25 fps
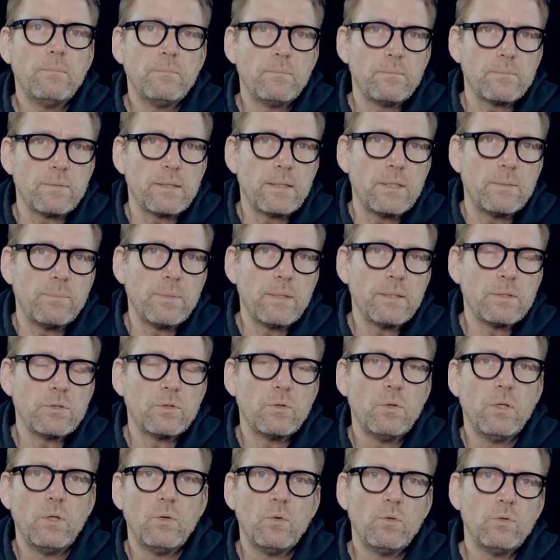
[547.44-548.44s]
This means you
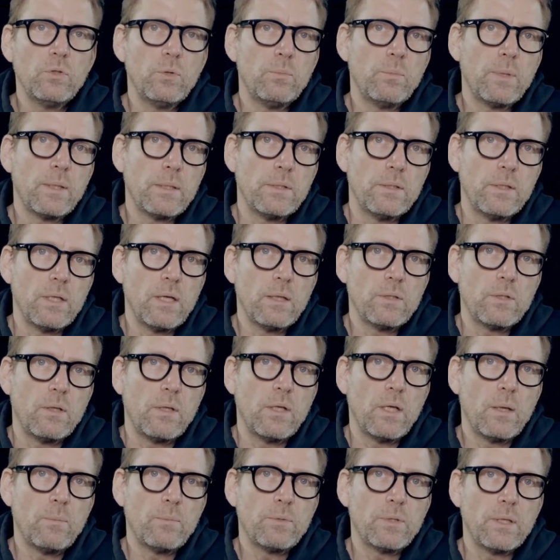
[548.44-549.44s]
can also place larger
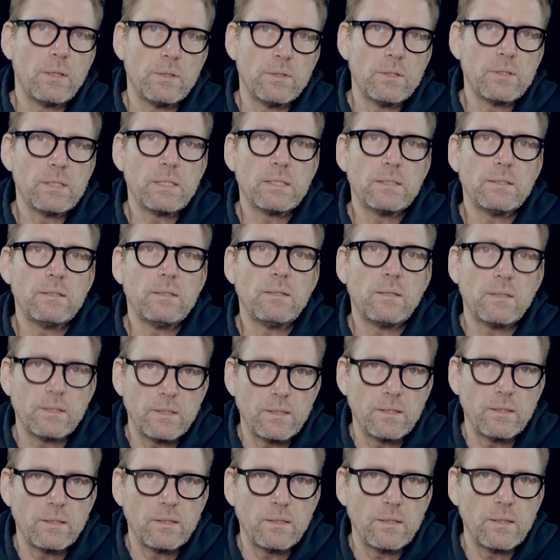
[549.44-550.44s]
cups underneath.
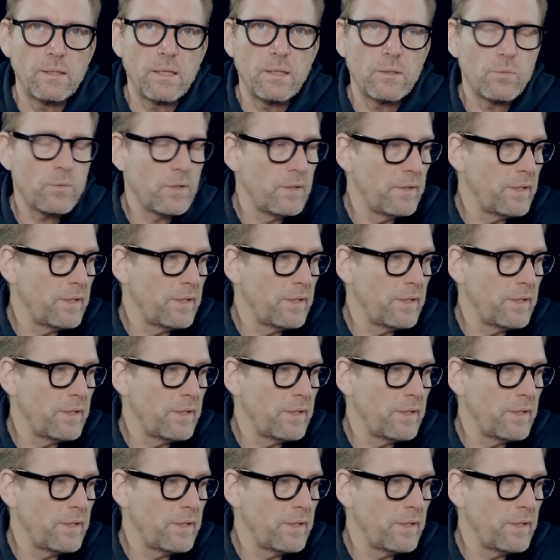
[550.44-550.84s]
And with